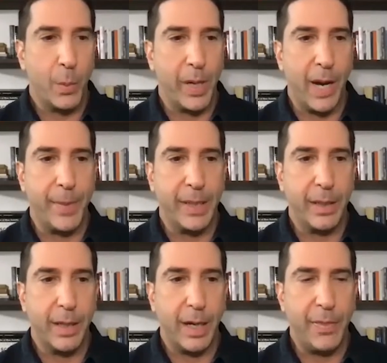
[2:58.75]
when I'm in
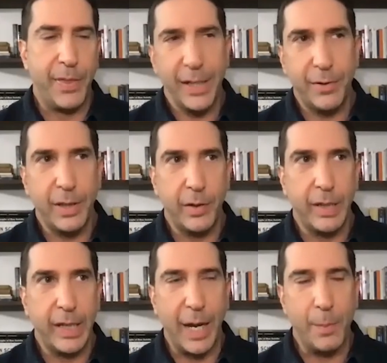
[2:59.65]
I think it's a little,
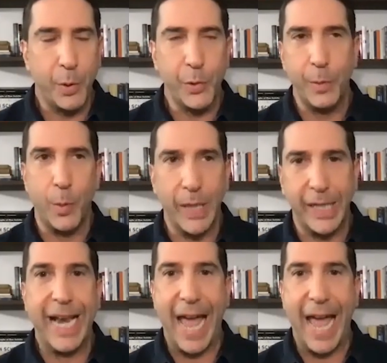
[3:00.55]
I approach it more like an